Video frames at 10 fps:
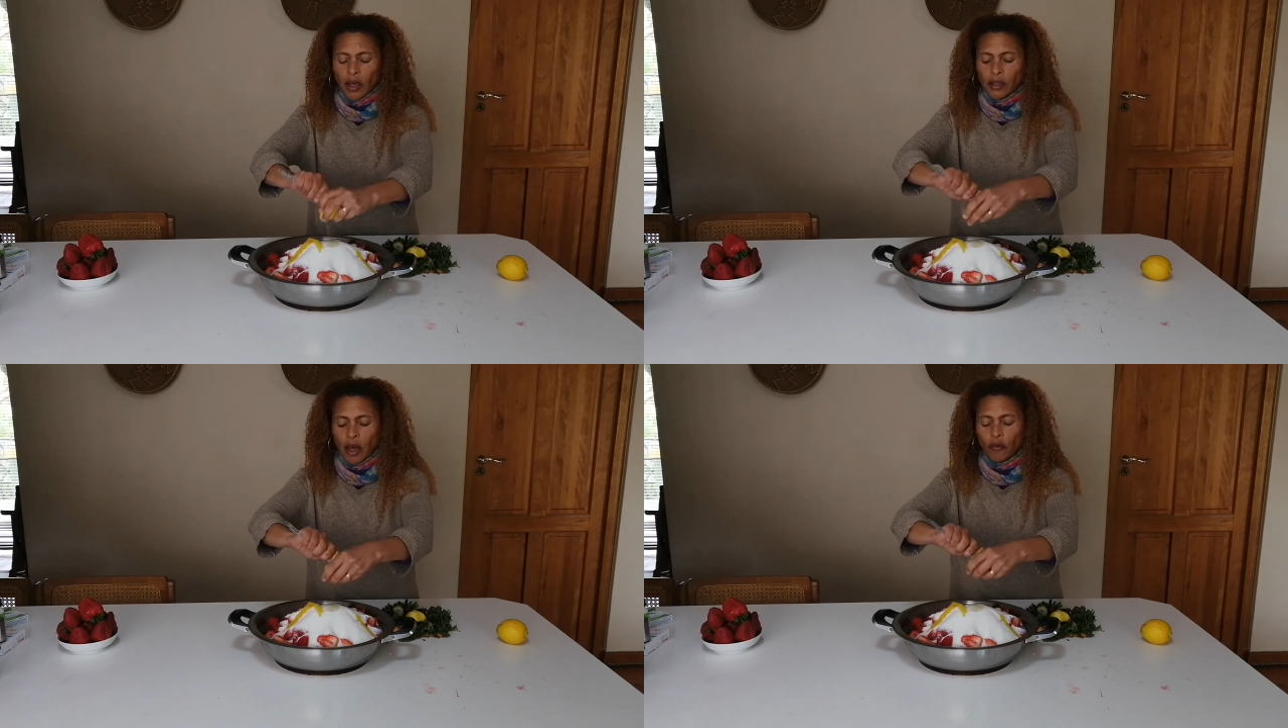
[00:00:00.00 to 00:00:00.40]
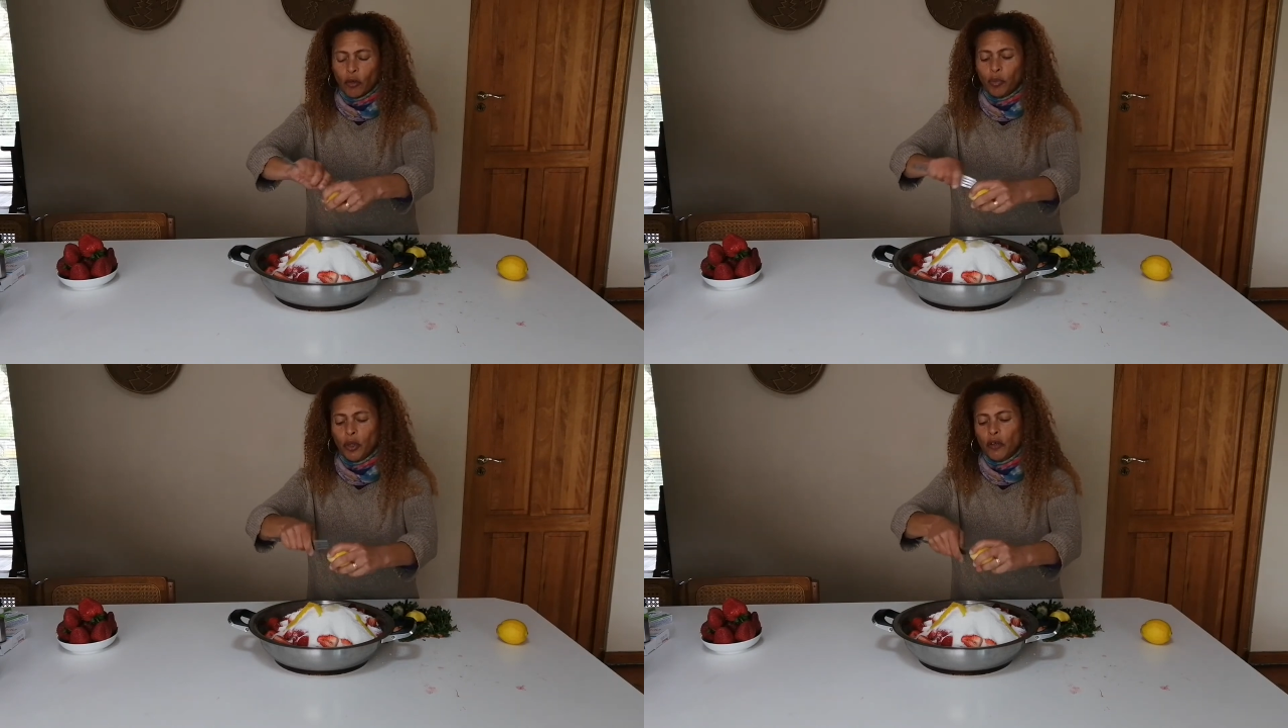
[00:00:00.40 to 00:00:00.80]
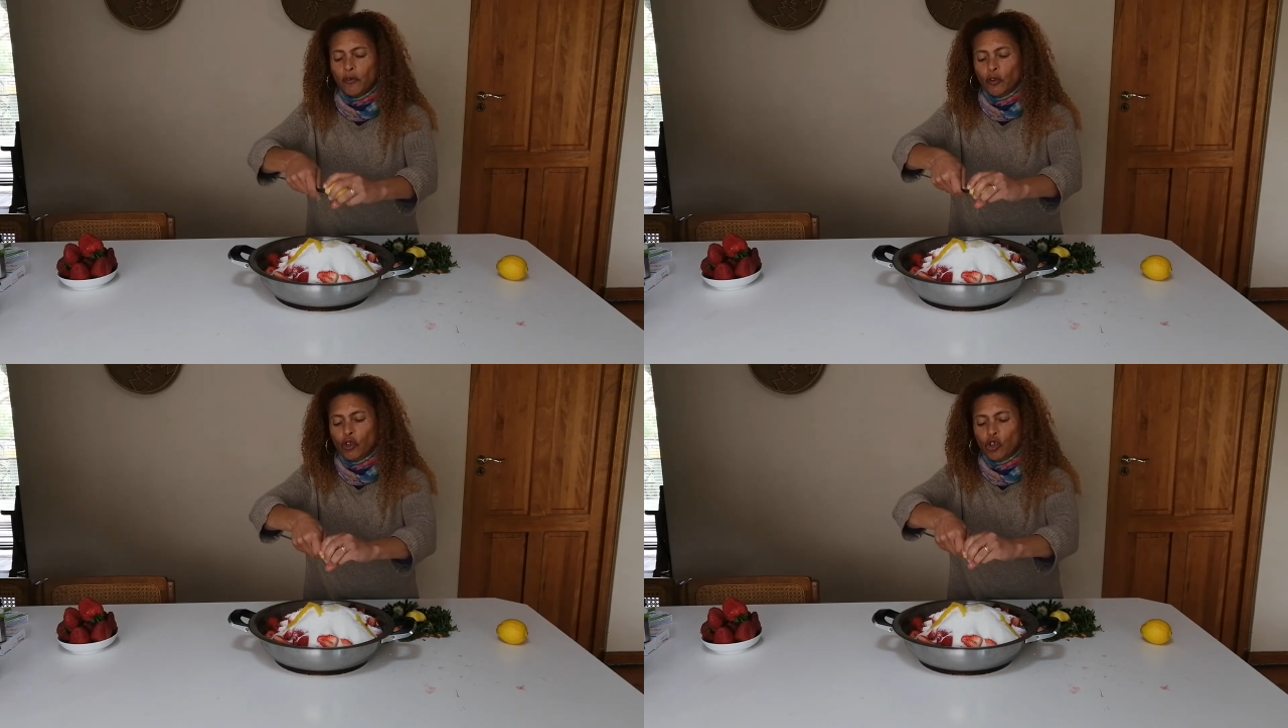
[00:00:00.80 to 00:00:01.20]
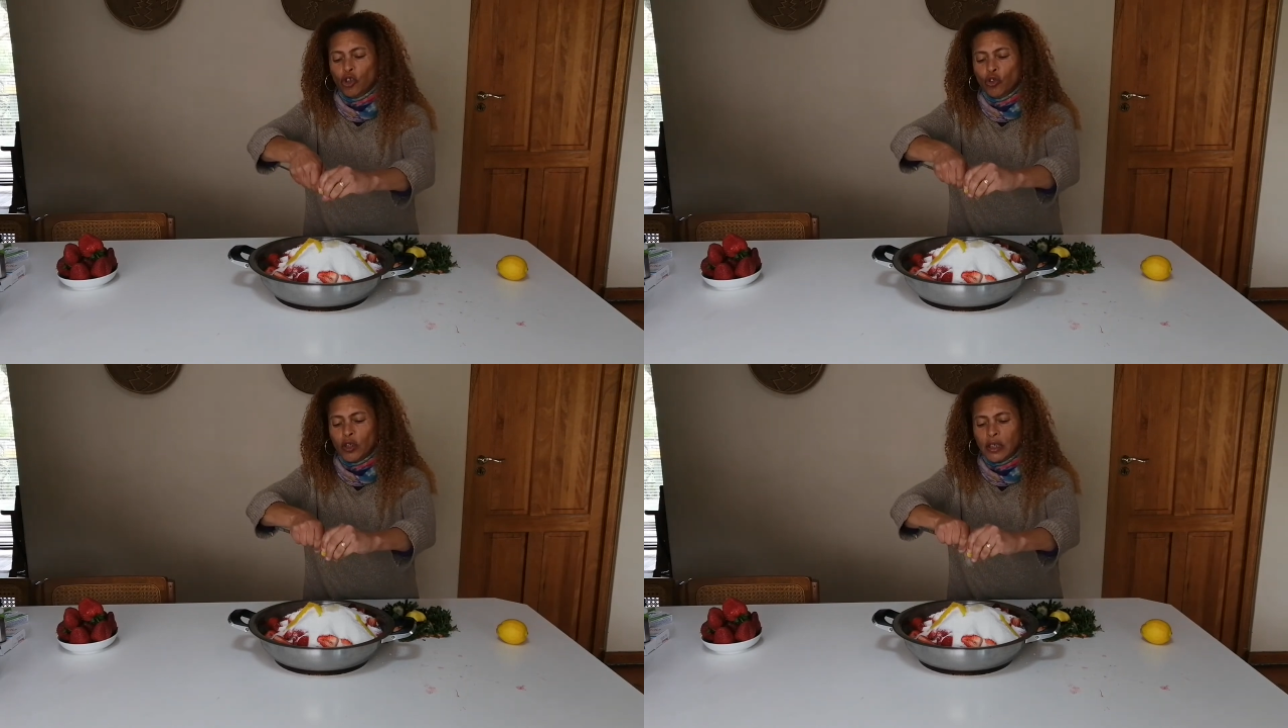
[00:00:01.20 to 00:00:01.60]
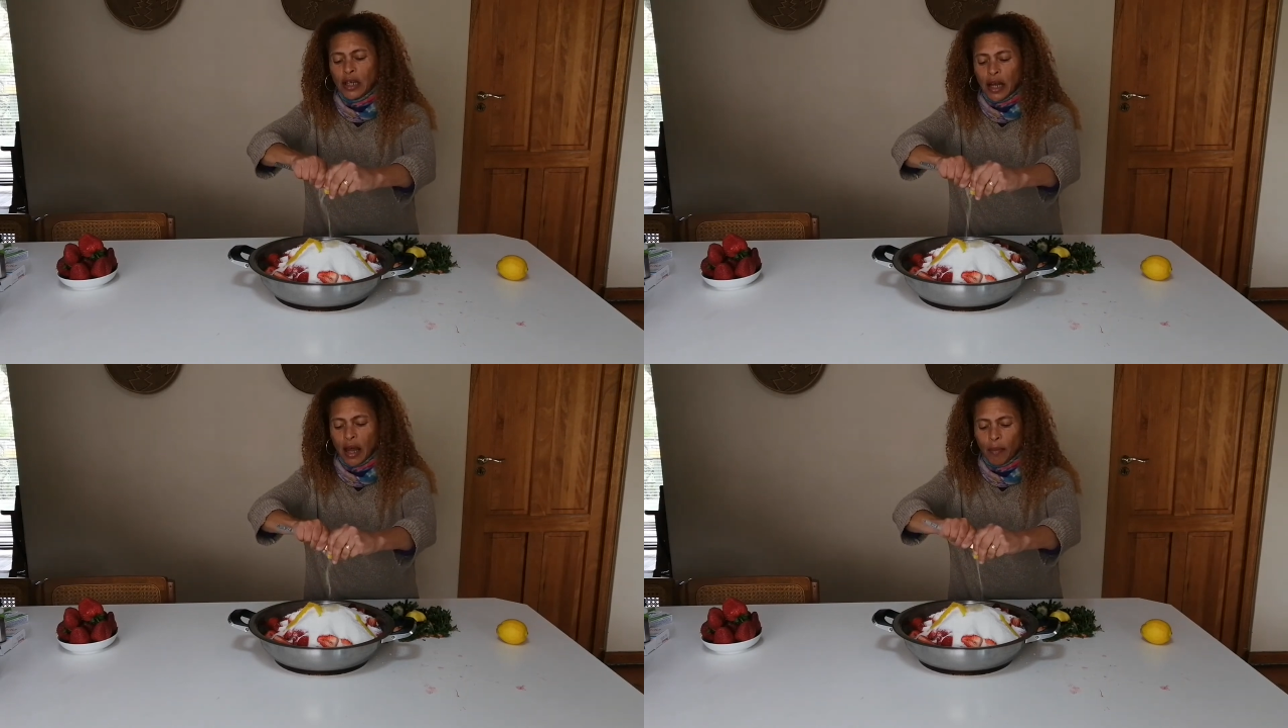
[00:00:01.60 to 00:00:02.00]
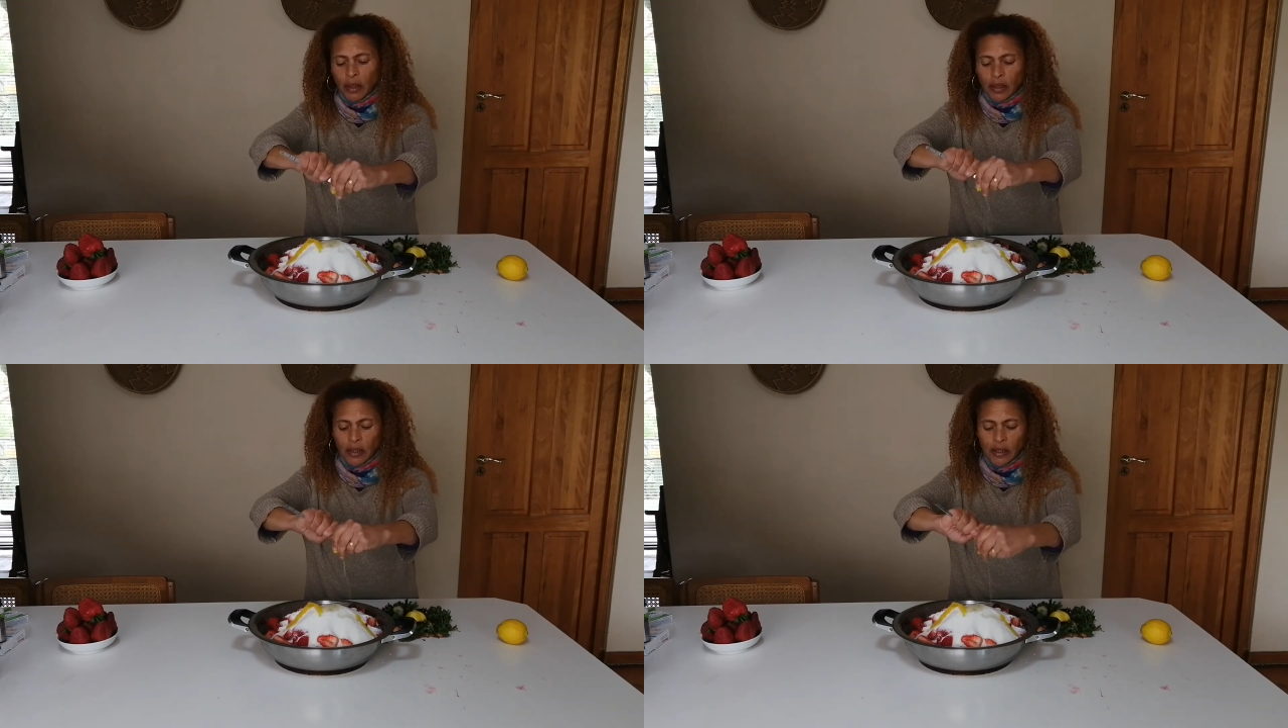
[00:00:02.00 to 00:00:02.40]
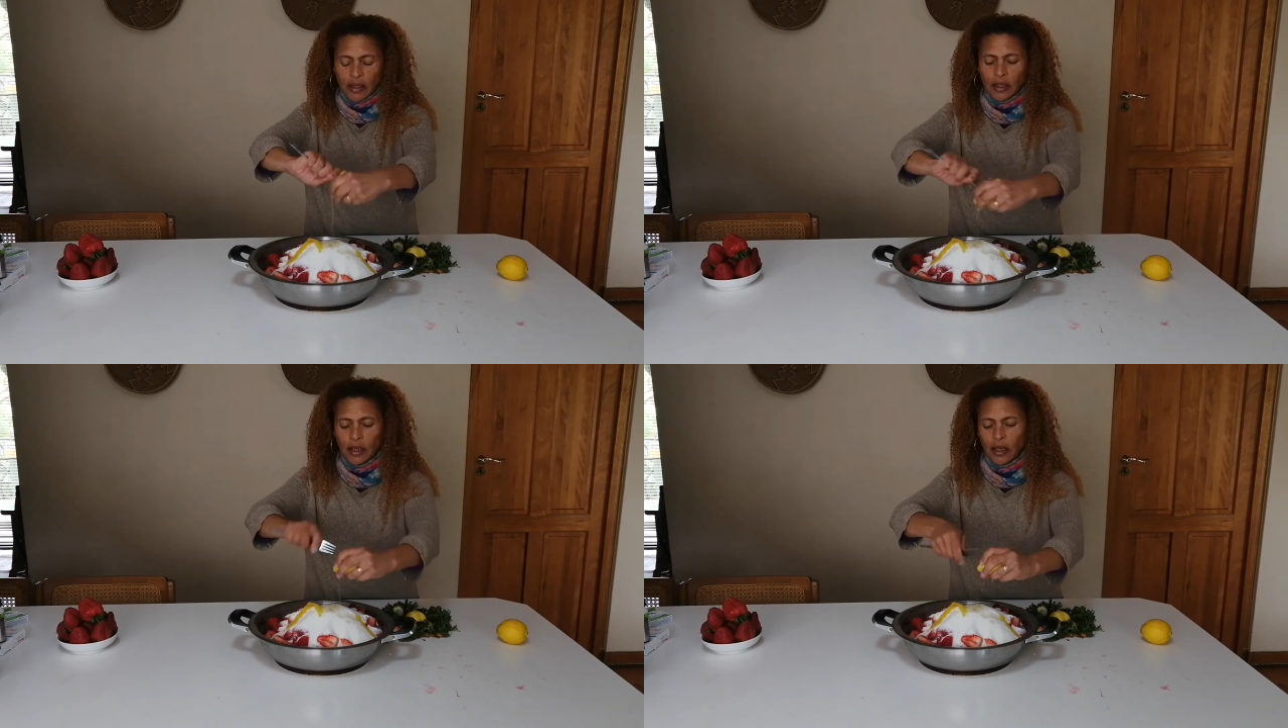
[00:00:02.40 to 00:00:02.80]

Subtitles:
so I've got beautiful juicy lemons.